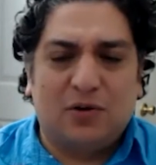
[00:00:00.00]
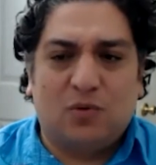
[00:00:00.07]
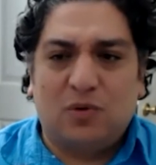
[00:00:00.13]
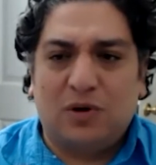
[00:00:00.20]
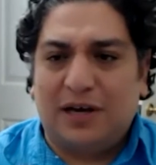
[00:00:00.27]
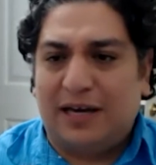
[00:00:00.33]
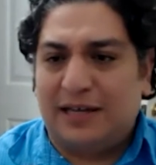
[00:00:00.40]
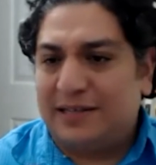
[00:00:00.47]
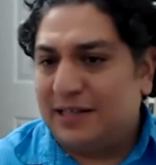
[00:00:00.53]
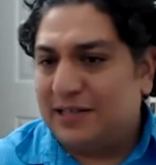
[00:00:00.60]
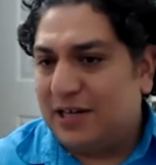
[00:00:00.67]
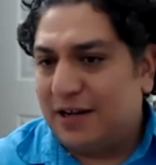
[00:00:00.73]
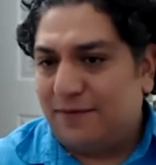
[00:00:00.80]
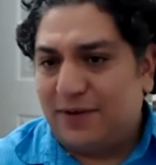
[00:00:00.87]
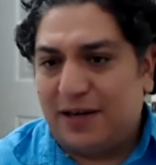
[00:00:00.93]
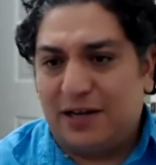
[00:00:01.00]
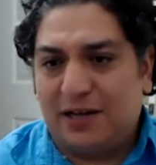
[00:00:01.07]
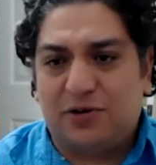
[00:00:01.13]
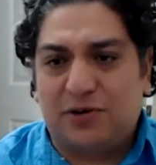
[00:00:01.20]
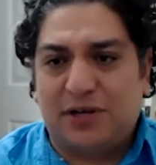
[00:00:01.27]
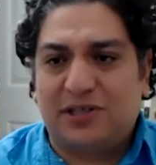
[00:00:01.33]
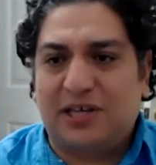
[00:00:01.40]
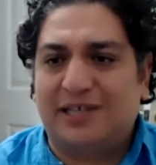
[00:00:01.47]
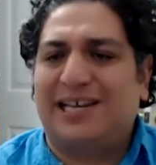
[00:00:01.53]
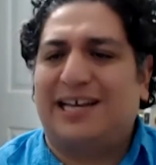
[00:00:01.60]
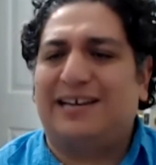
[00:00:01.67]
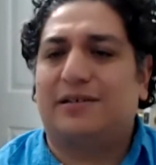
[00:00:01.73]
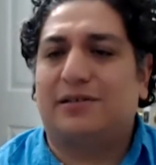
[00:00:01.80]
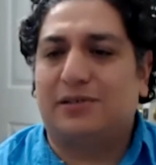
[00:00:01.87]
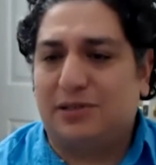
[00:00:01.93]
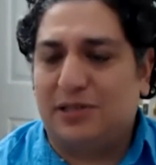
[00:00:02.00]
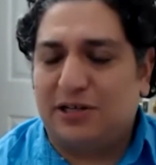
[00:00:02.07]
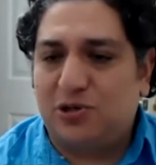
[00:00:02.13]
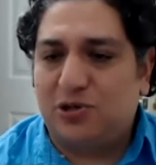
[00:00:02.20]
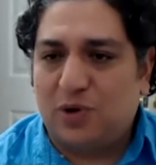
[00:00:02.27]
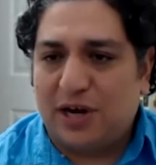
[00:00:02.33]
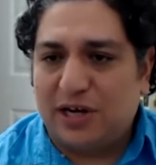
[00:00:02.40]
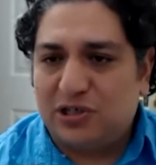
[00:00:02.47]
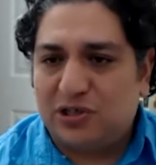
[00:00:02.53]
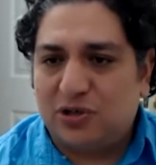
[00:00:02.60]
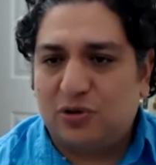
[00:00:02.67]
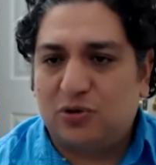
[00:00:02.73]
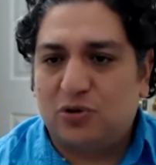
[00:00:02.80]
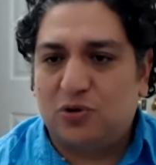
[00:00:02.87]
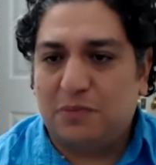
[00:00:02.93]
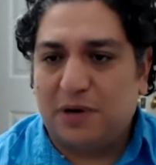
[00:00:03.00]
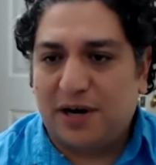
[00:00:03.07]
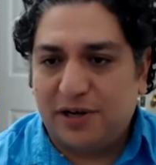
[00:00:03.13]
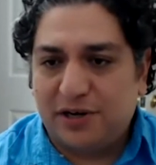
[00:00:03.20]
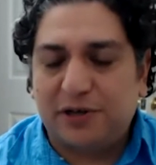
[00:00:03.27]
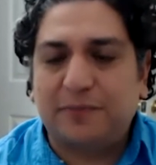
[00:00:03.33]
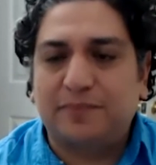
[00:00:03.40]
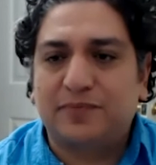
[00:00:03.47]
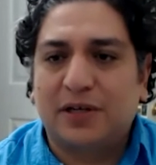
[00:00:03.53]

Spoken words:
it's gonna be an interesting situation to monitor.